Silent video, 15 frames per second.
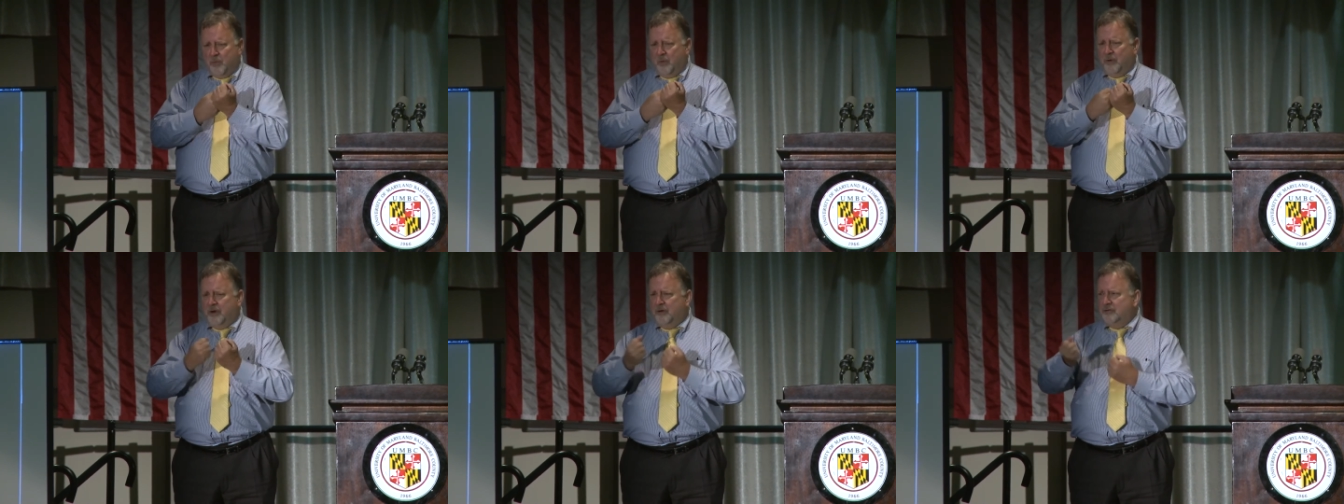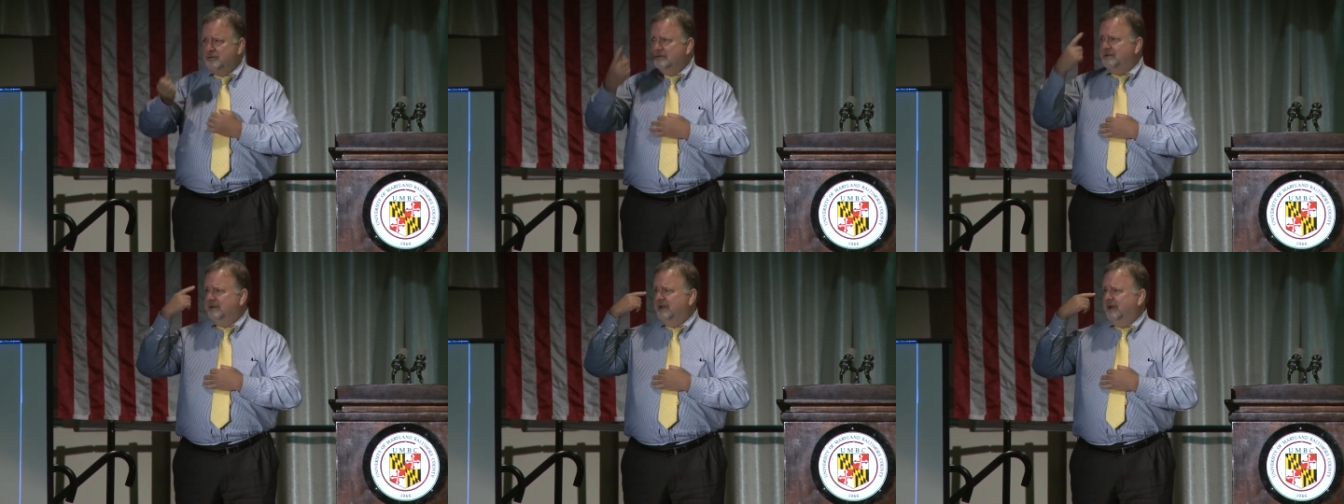but it's
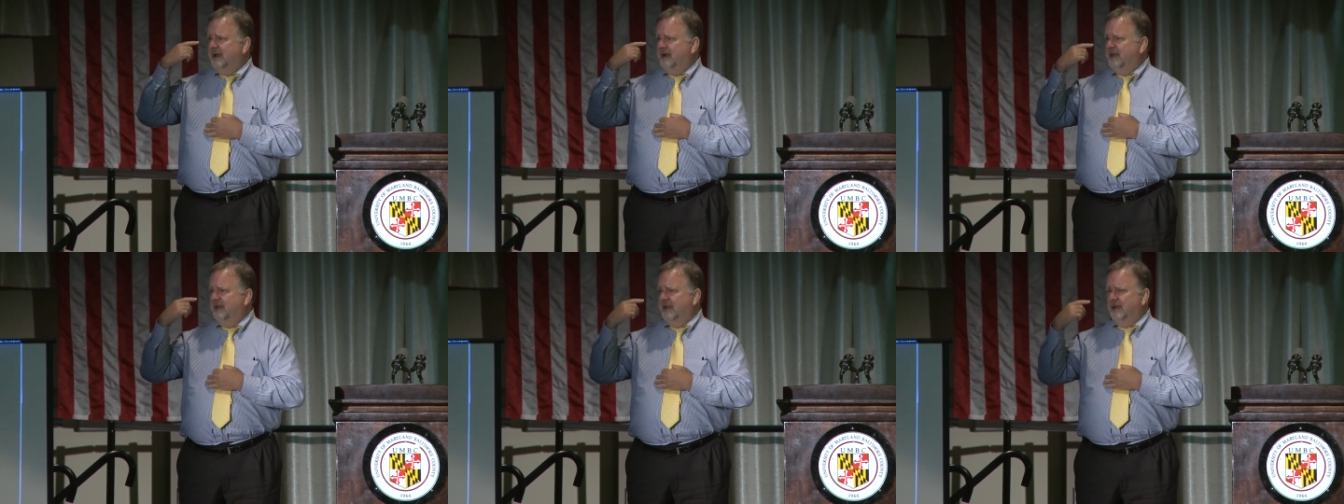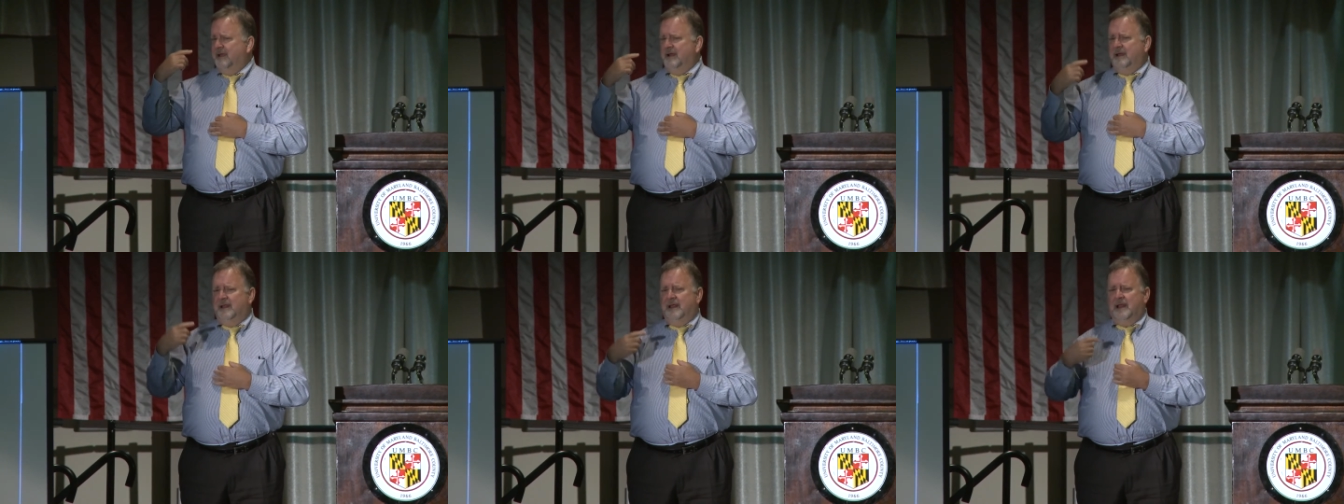also your
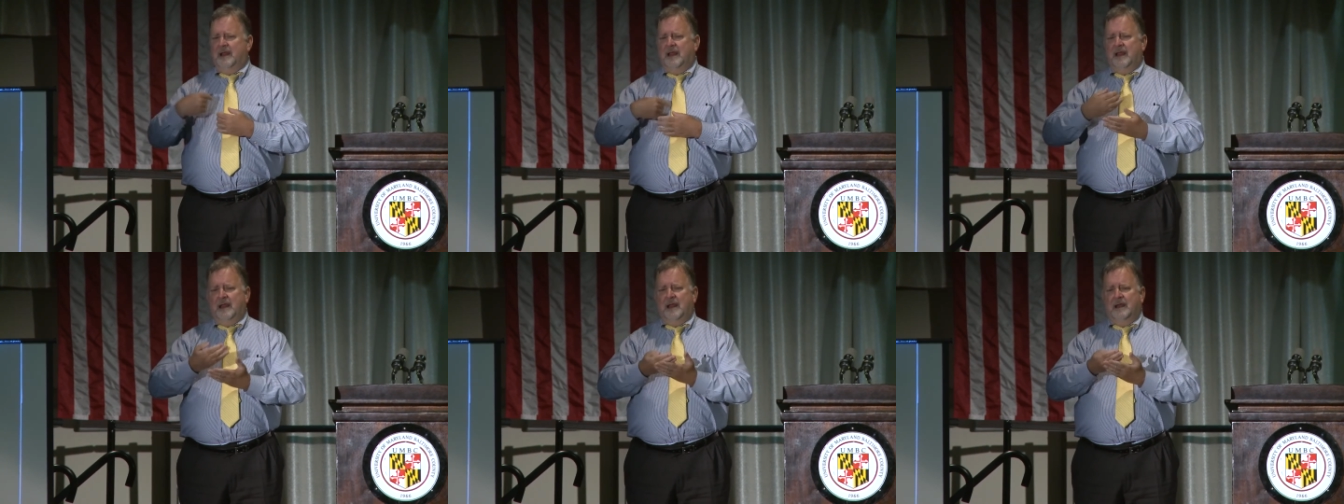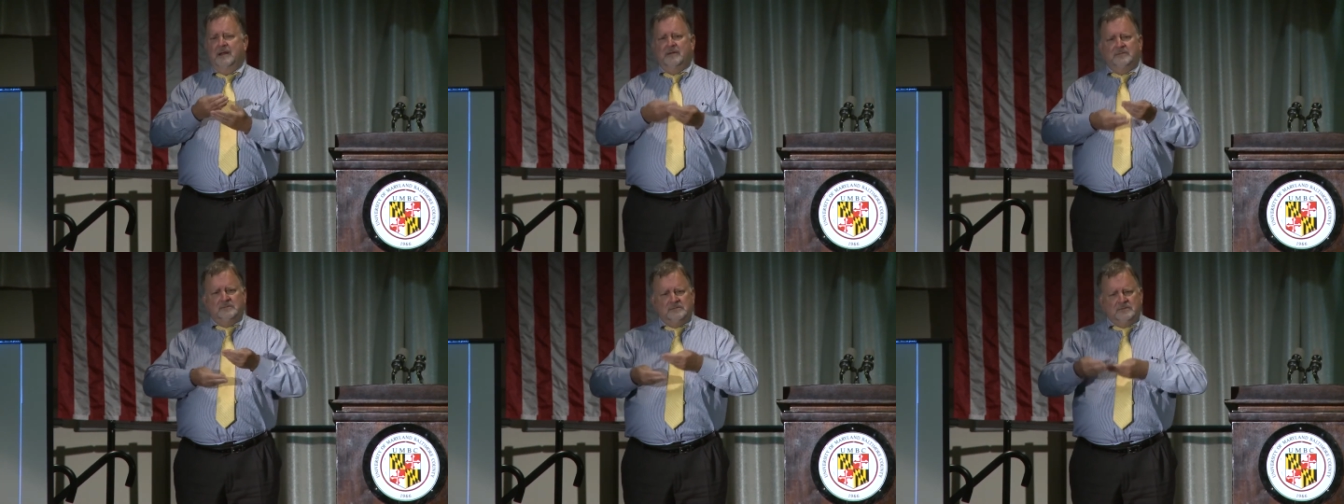responsibility to
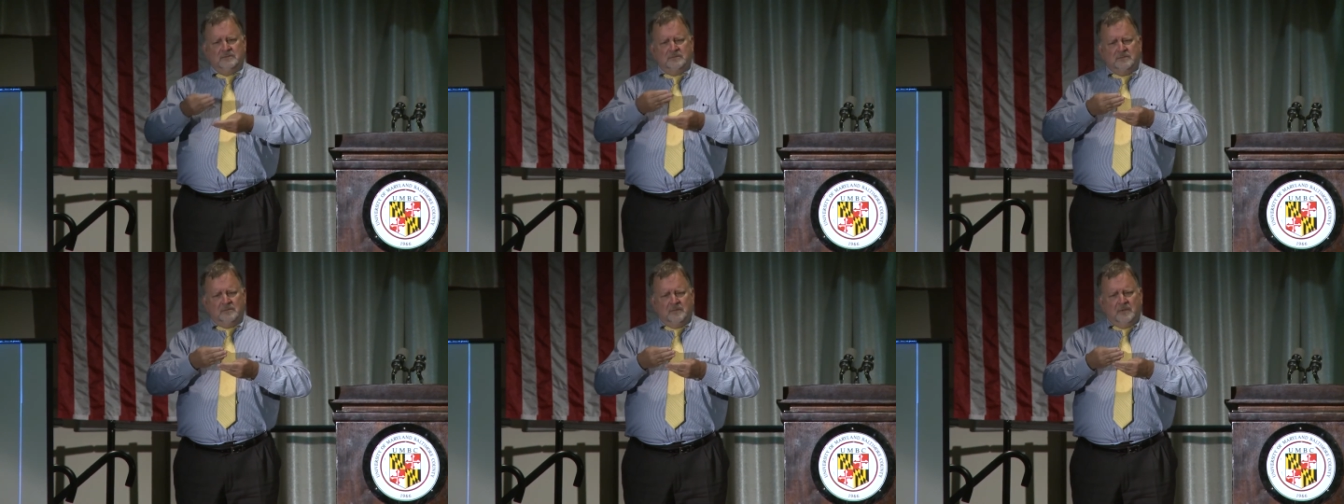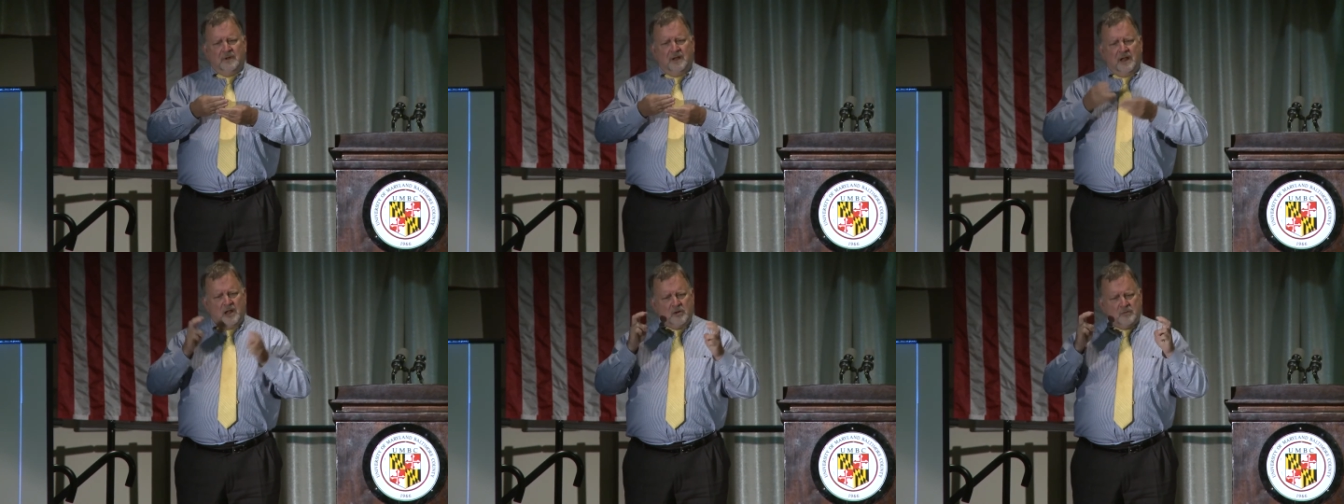show and
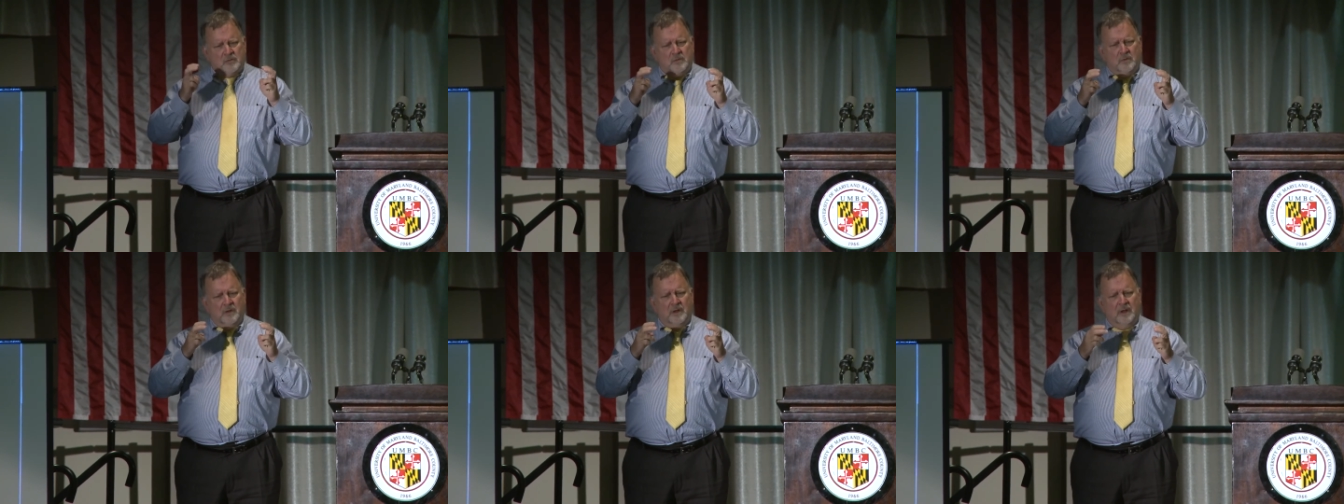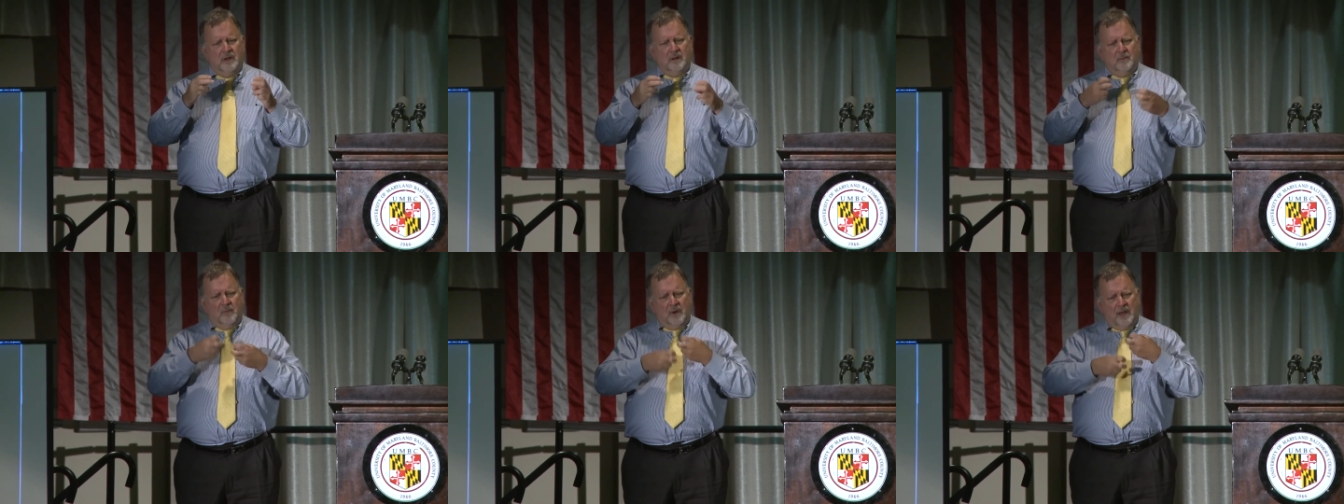tell people
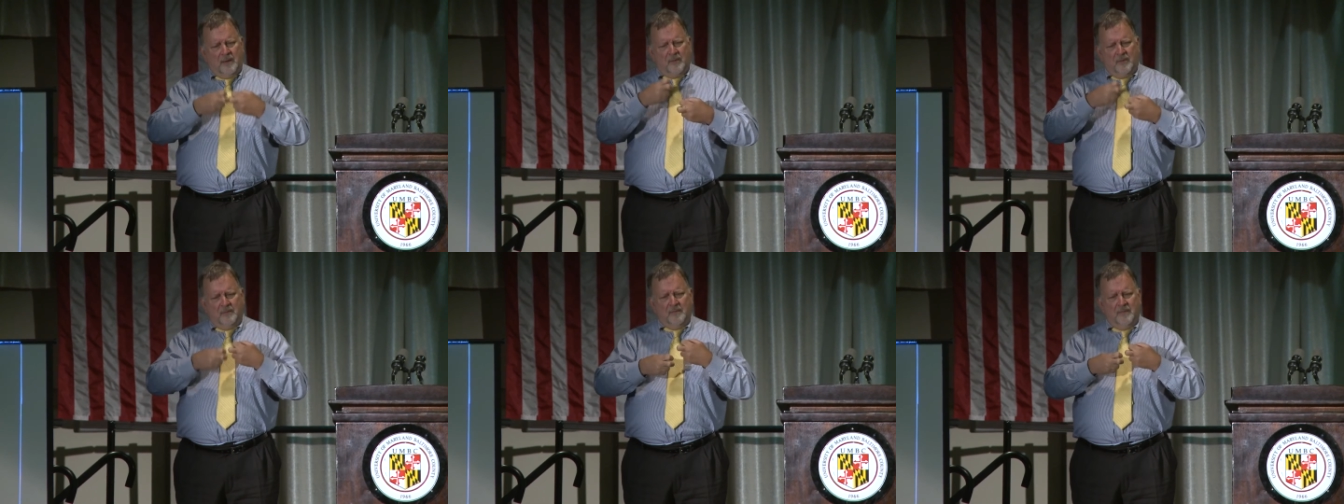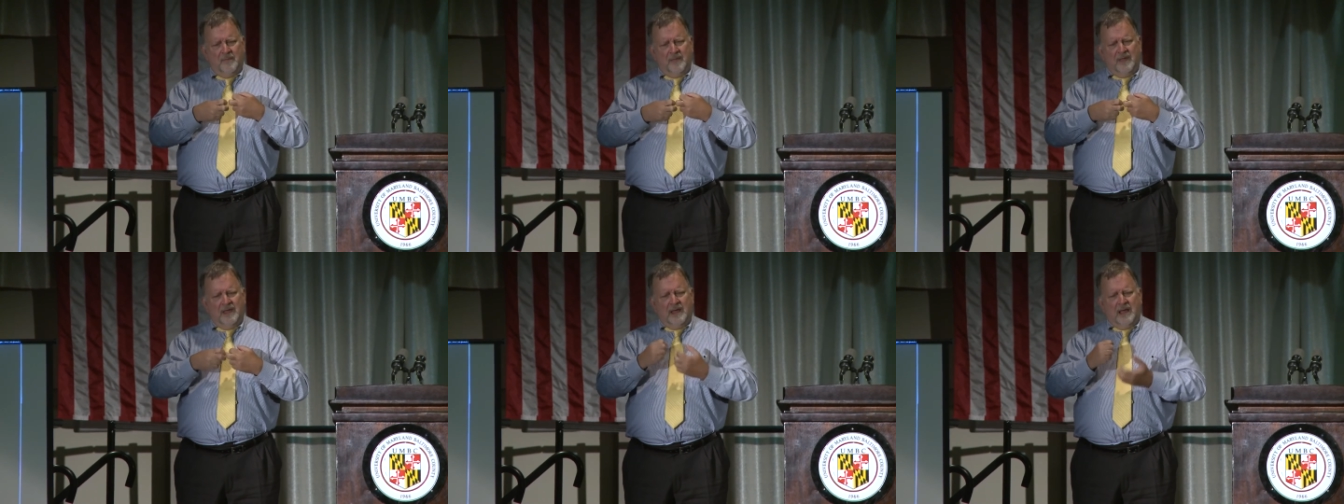about using
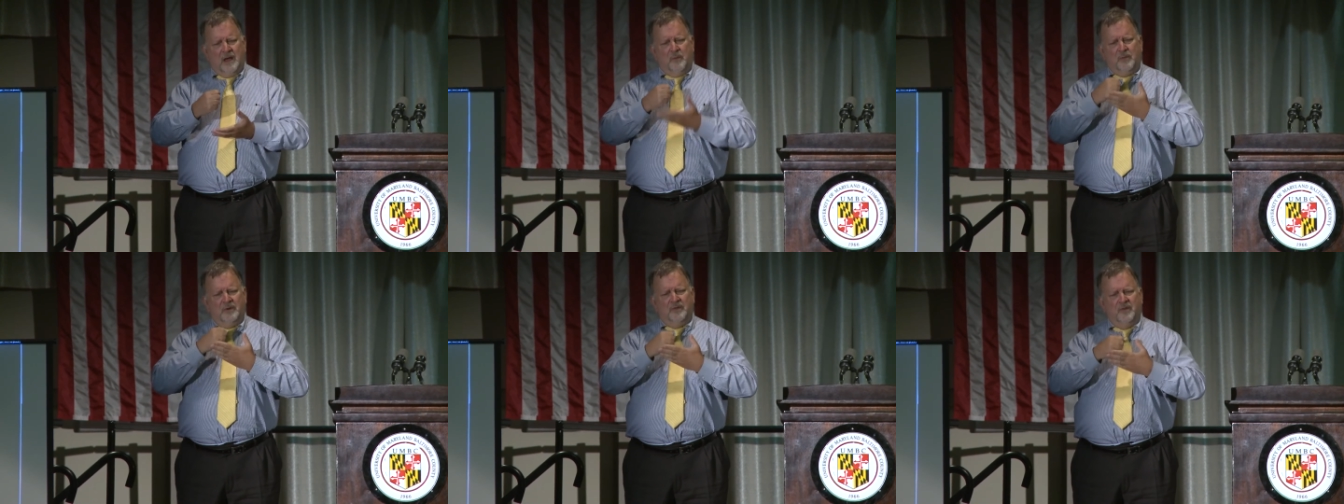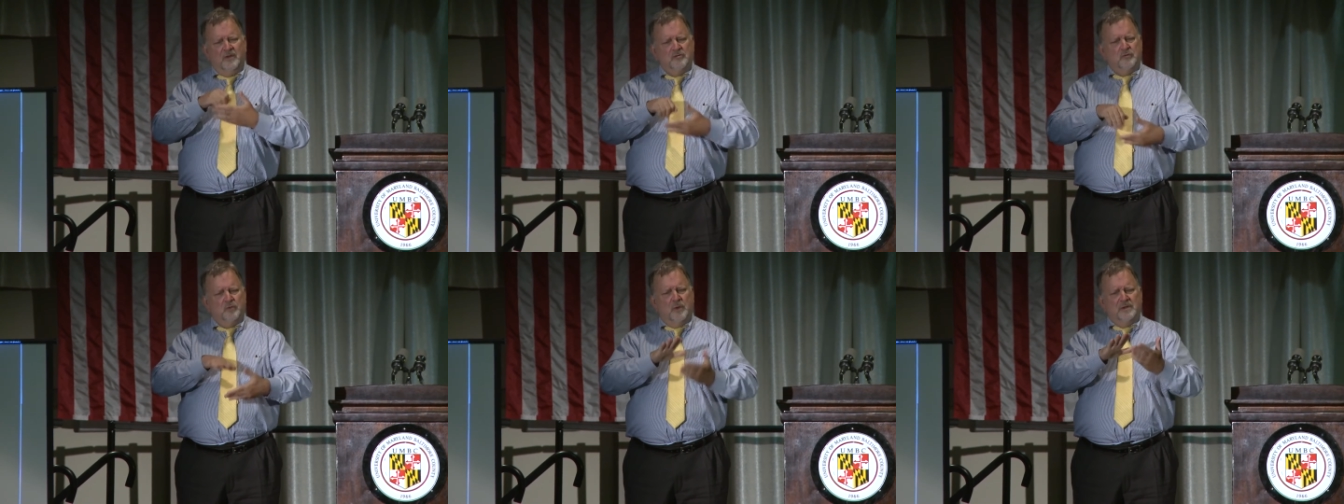new
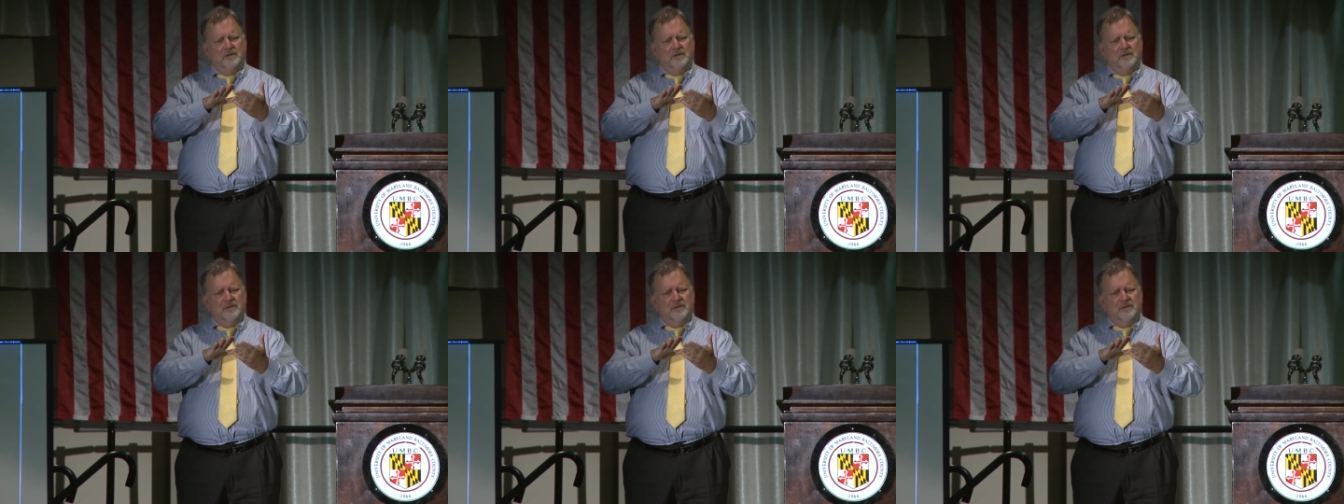technology,